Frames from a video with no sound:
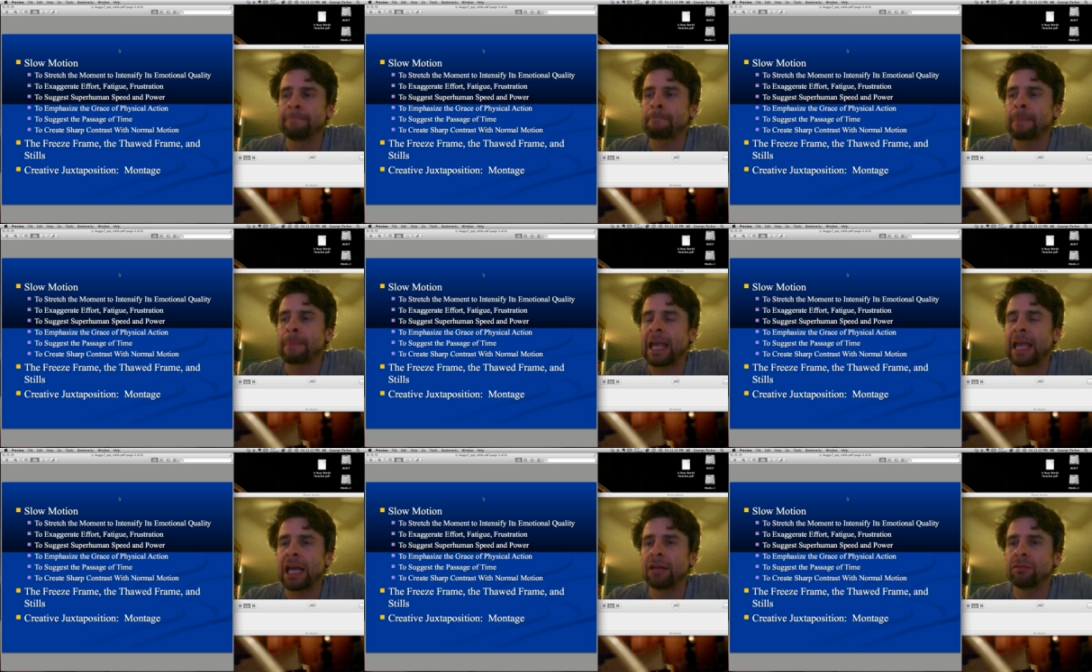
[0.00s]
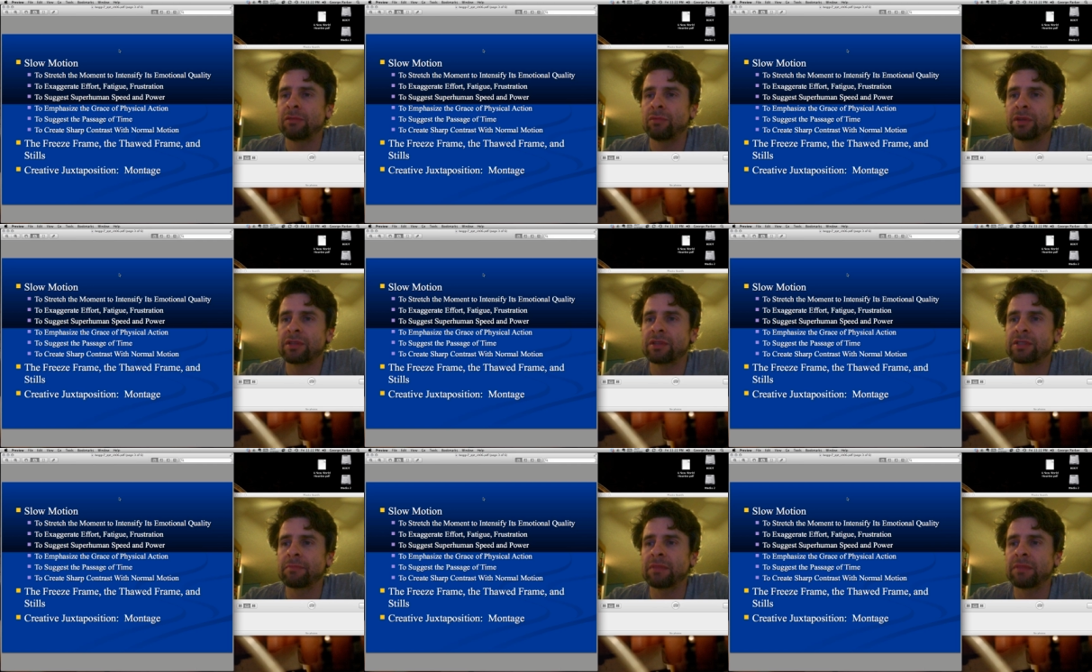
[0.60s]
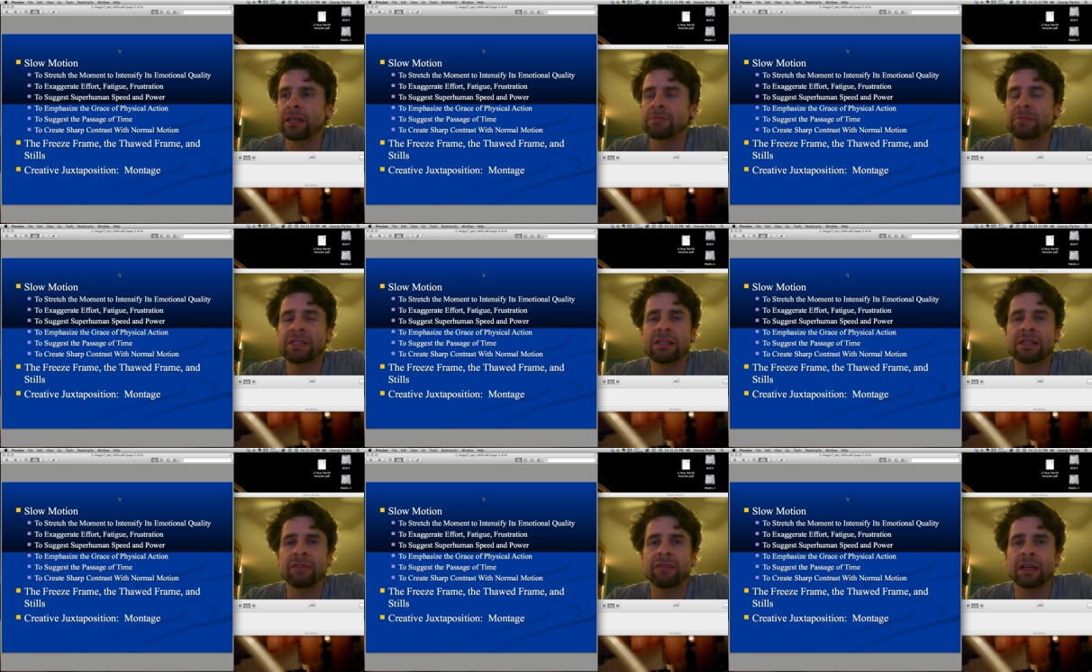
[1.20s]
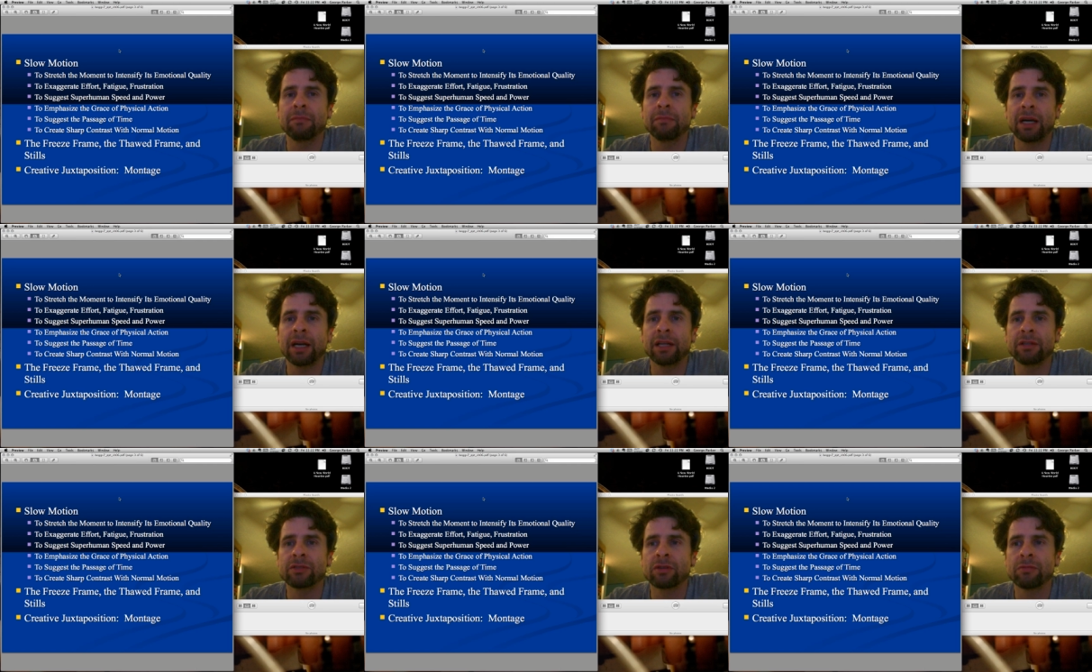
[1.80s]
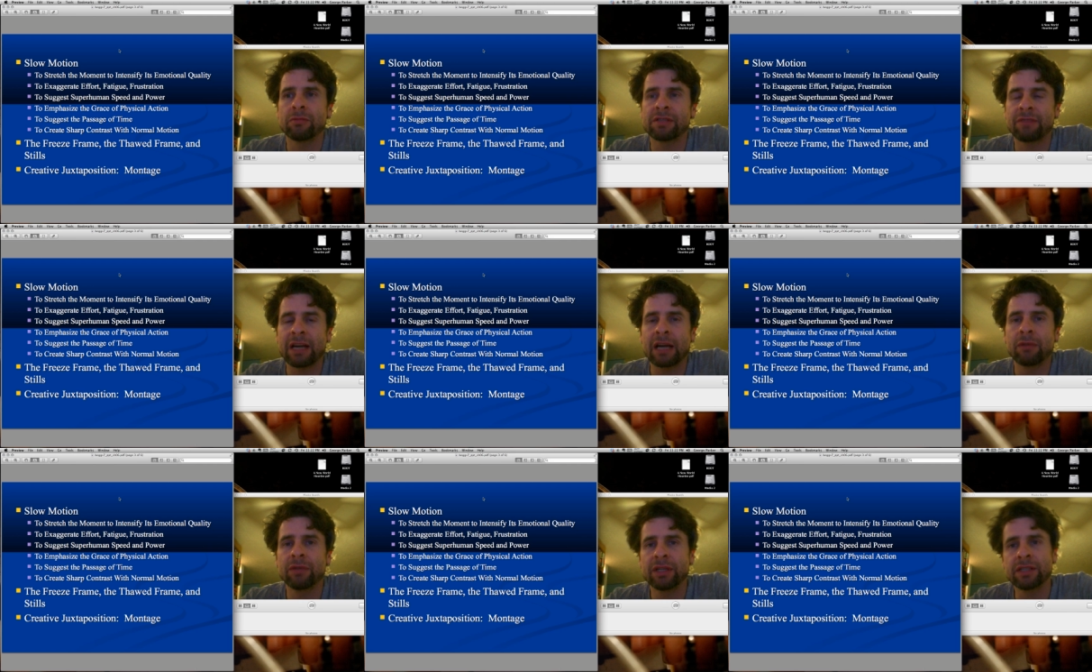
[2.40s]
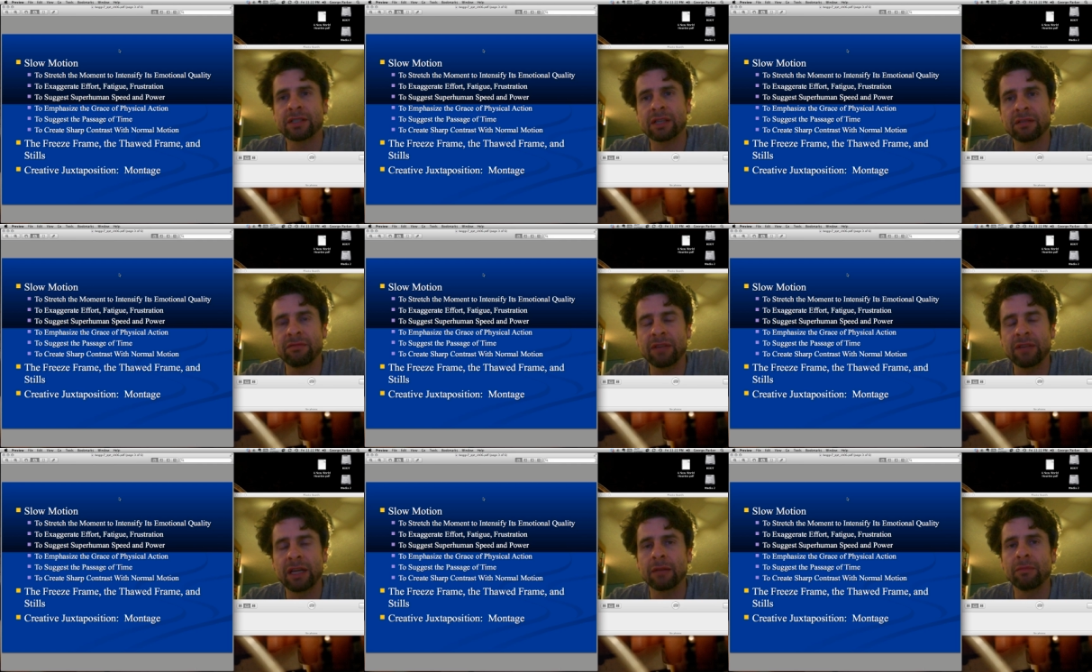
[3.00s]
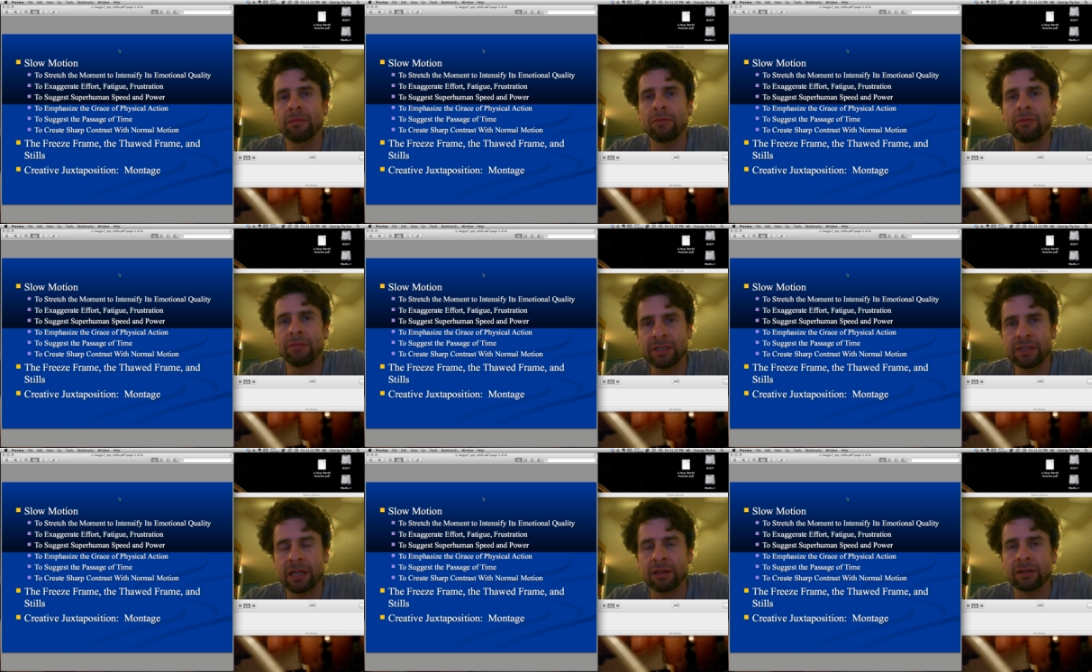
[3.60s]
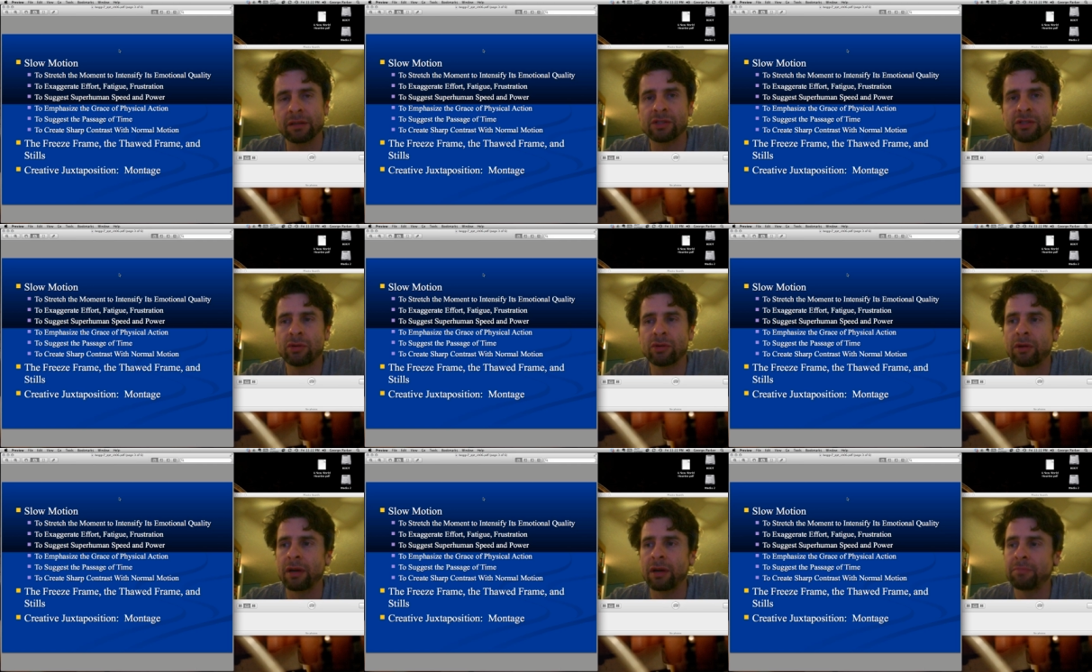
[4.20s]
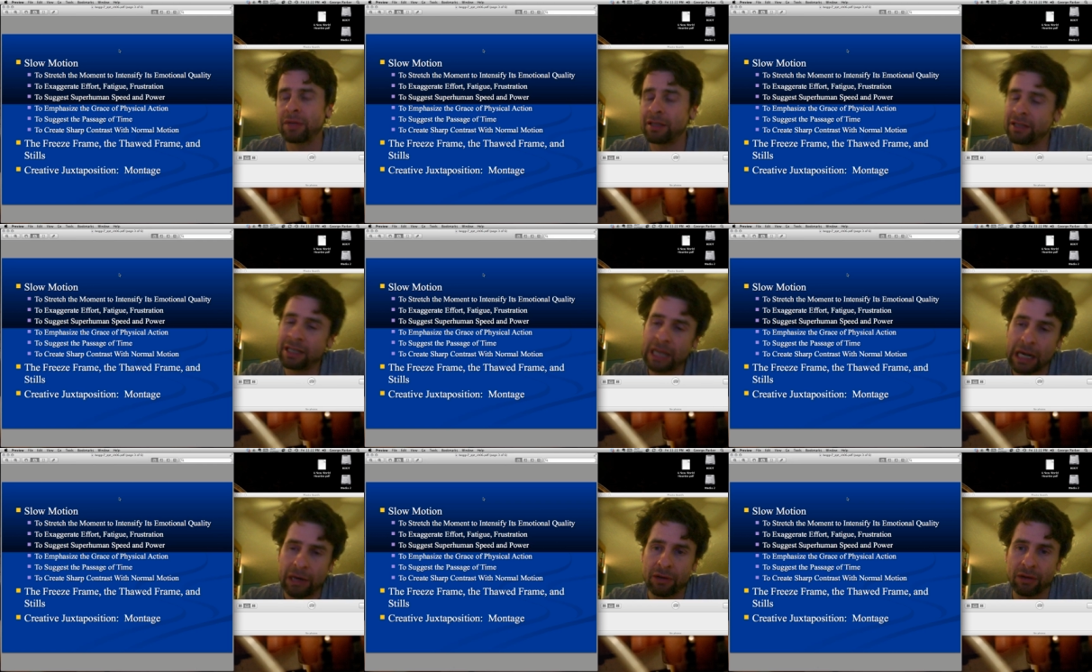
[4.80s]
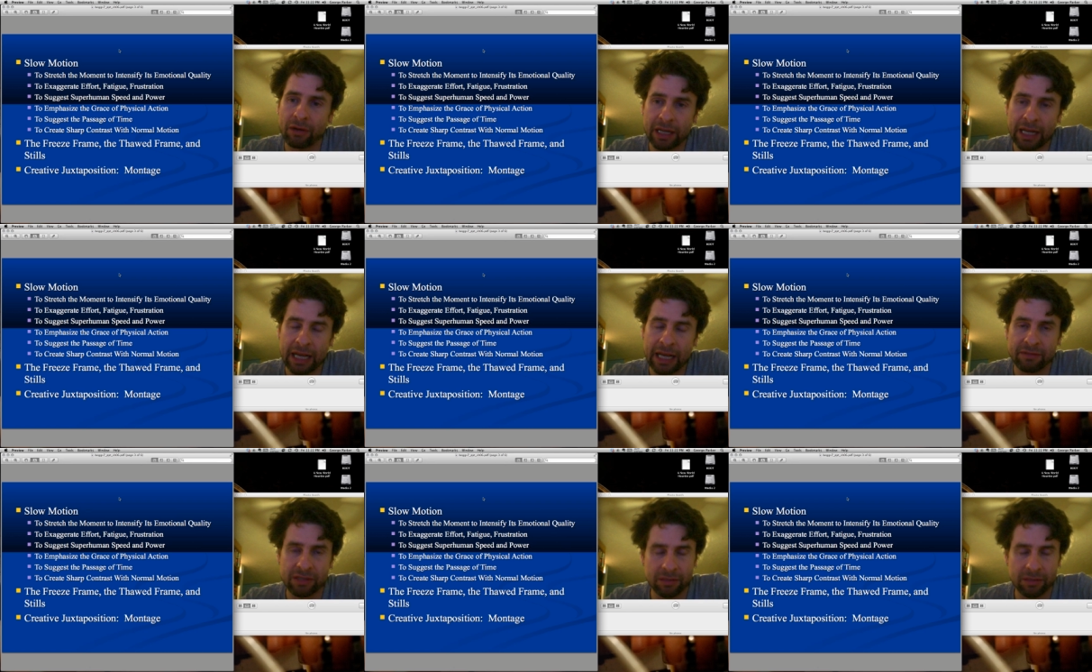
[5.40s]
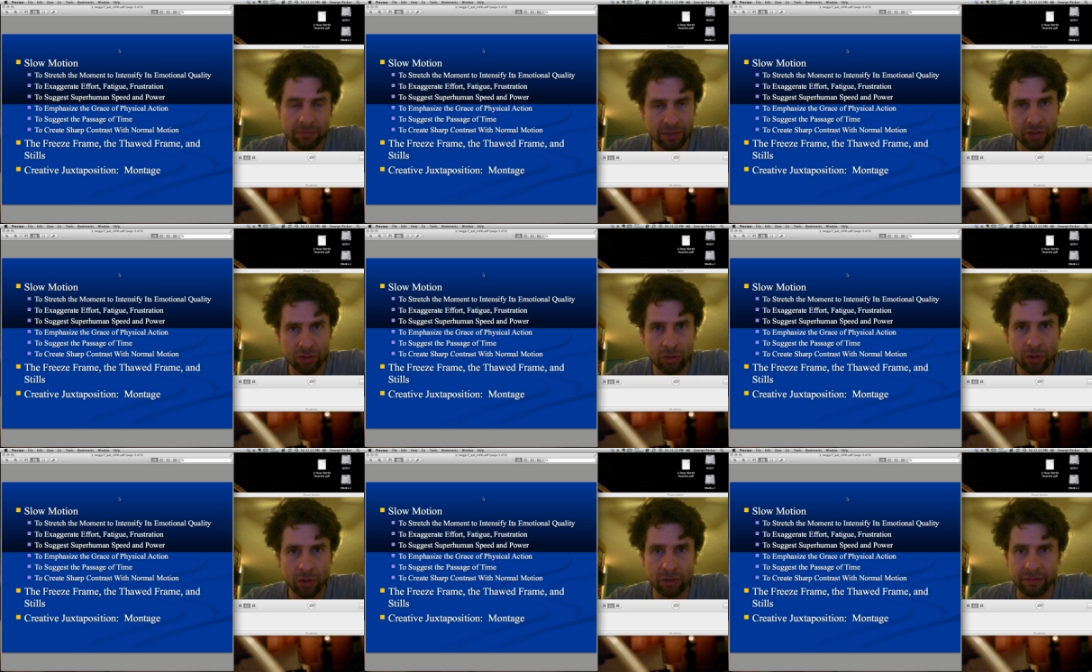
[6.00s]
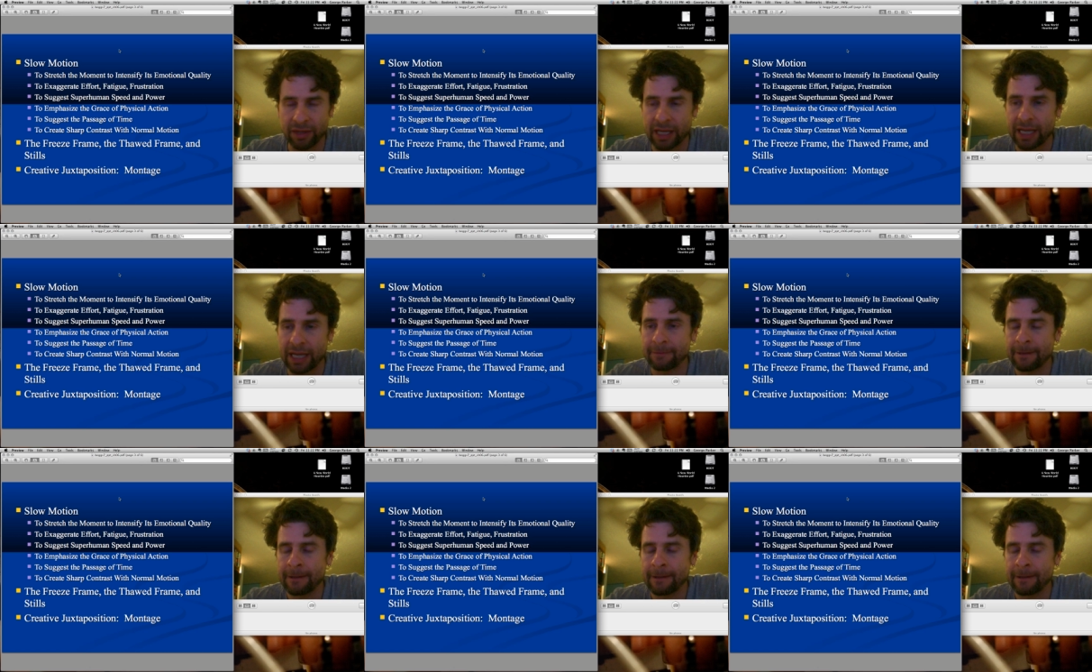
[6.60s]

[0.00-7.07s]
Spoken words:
and with something specific in mind in terms of how it is conveying a moment and telling the story, but an editor can have some control over that.